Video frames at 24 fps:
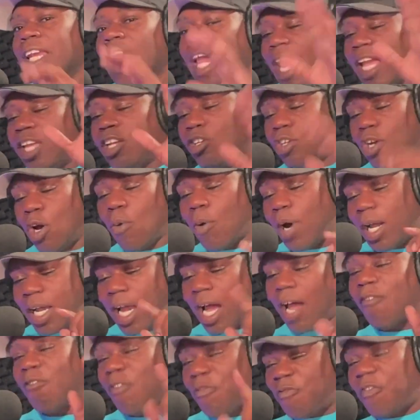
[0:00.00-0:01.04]
And you know what
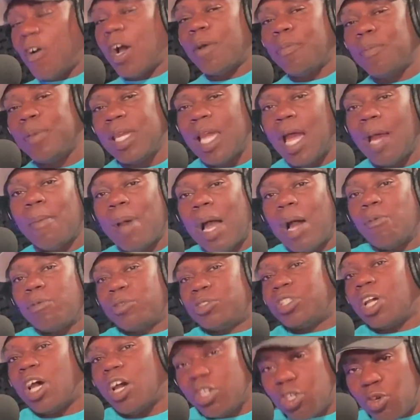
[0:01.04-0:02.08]
fucked me up? I will
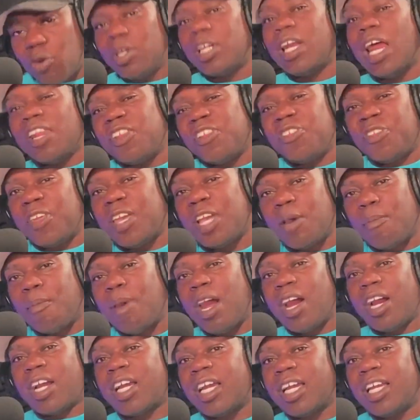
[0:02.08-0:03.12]
tell you another thing,
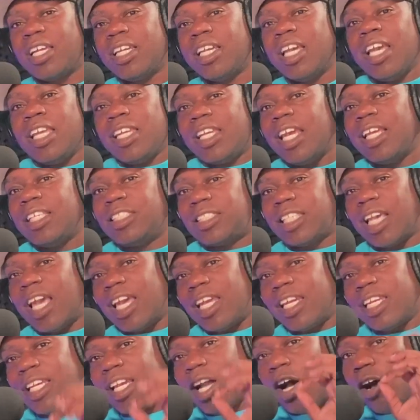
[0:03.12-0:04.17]
America. They
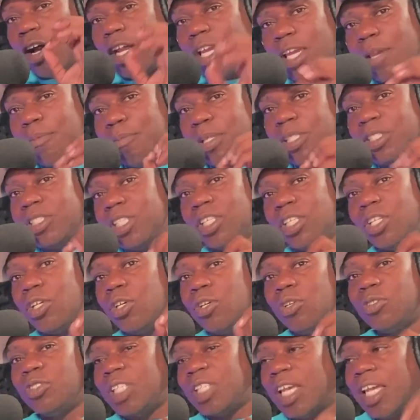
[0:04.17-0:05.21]
said on NBC
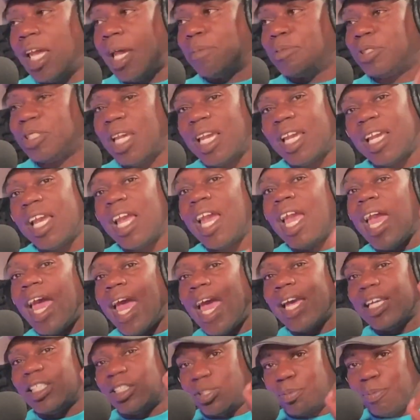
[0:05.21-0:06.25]
News, they kept saying
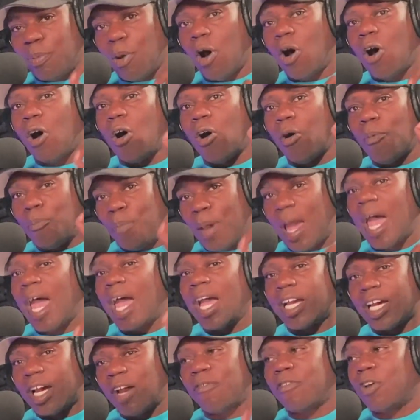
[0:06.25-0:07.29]
a small
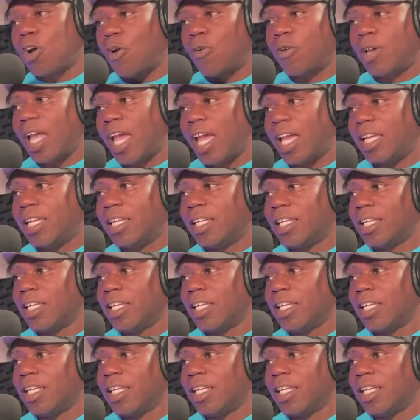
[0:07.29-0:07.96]
bag of cocaine.